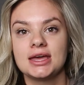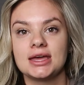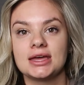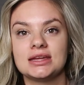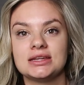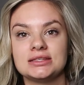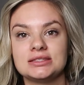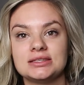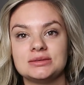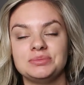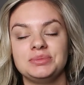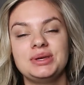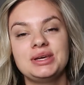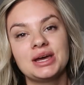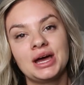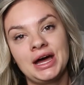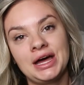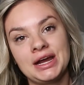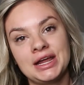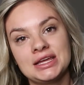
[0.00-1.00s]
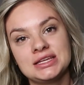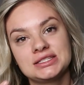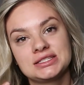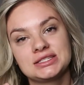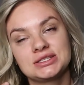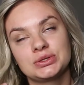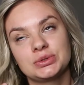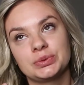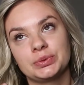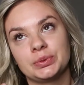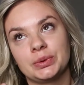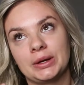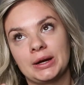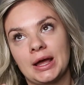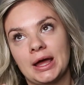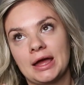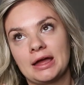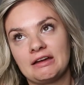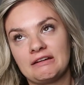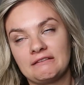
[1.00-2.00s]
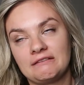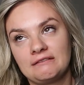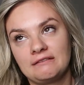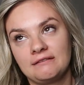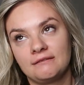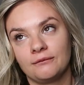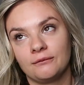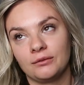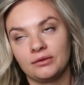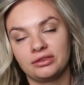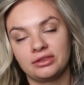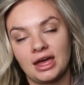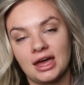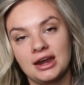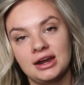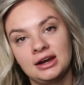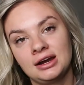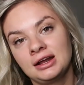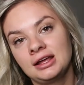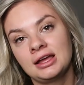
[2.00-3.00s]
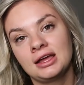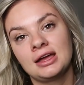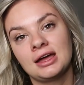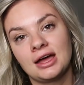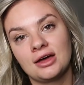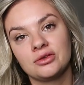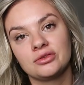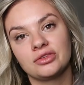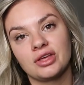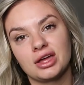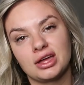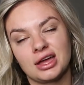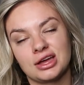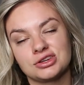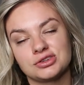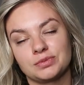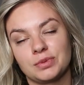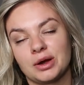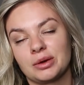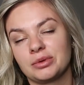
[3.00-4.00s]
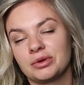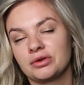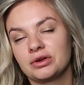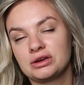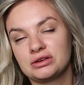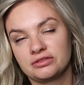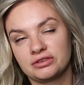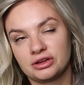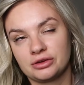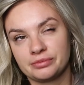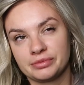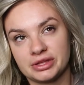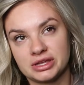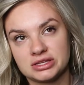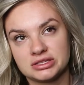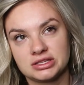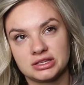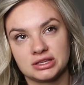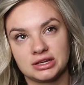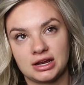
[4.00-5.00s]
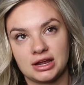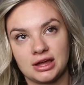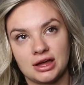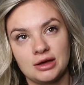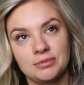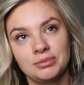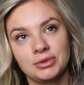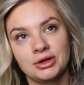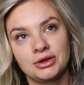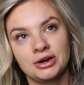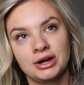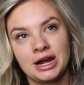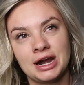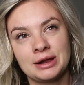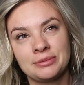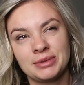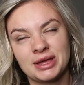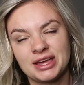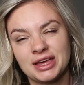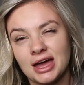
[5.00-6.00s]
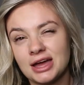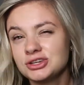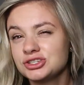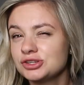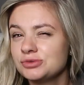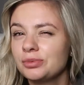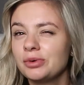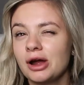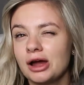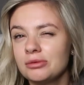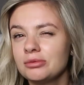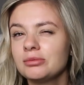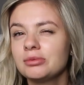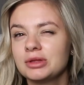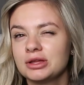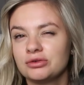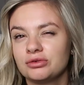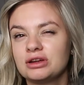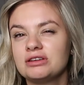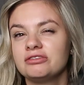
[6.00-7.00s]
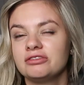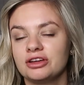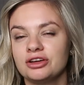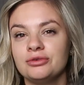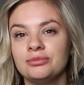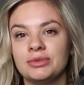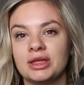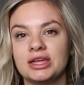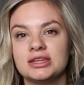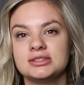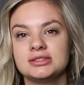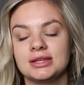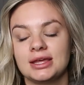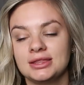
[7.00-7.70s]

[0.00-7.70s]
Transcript: And to be honest, when I was editing it, I was like, I should probably refilm this. And then I uploaded it. I'm like, I should probably refilm this.